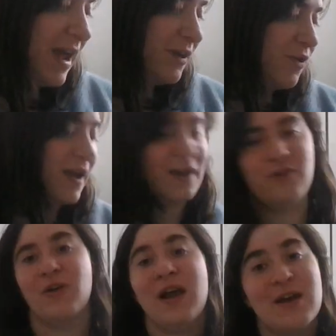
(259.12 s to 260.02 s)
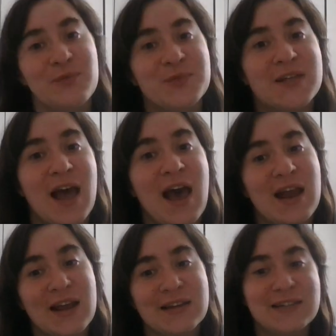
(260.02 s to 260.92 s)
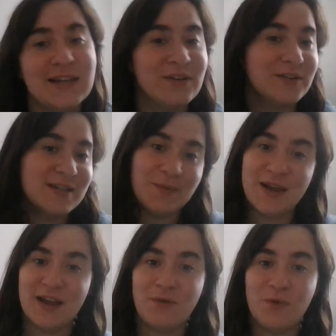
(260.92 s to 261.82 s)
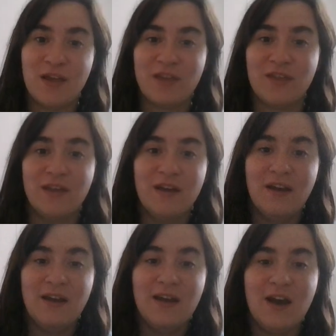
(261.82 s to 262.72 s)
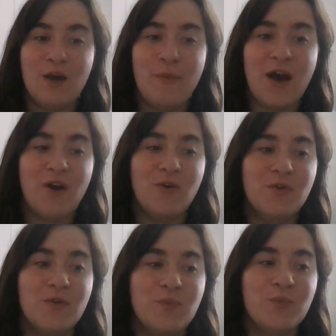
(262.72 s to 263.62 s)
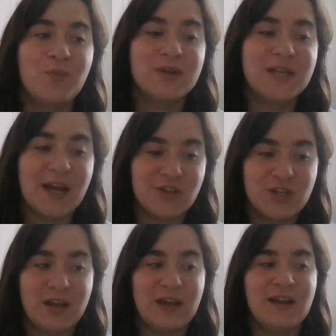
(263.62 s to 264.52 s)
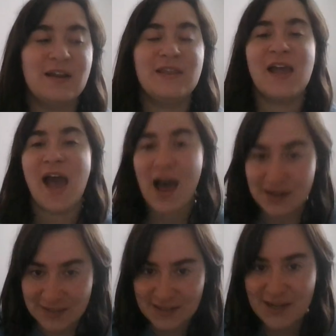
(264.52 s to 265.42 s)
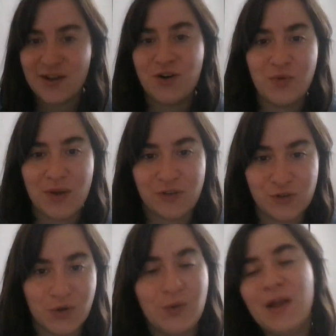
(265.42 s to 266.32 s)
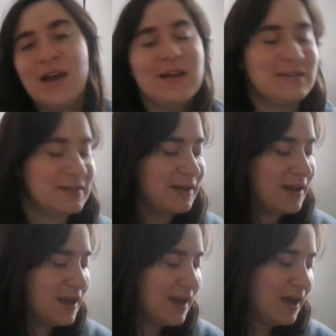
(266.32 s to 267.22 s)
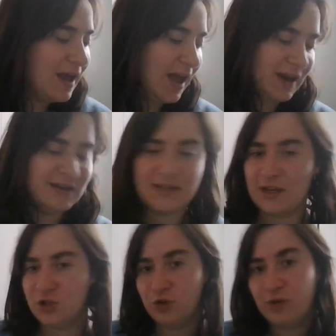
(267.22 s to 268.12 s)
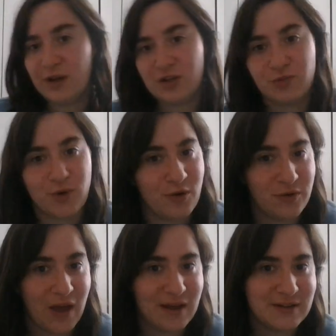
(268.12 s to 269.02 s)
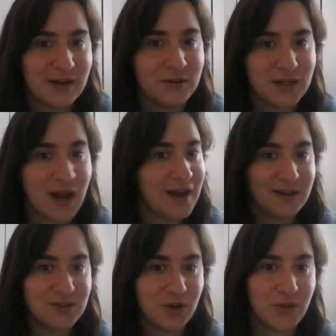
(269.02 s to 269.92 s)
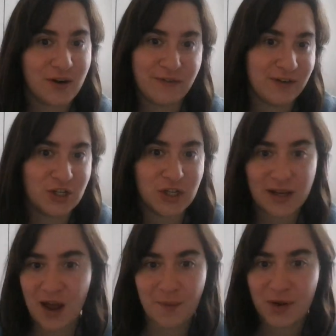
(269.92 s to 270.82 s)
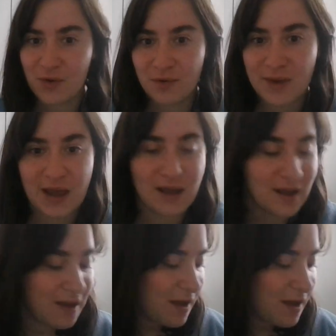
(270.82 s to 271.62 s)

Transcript: and Gran and Gramps had a deal to begin with about protection, and they had a deal with Julius. And he said, Julius broke that deal tonight, so they're officially coming with me.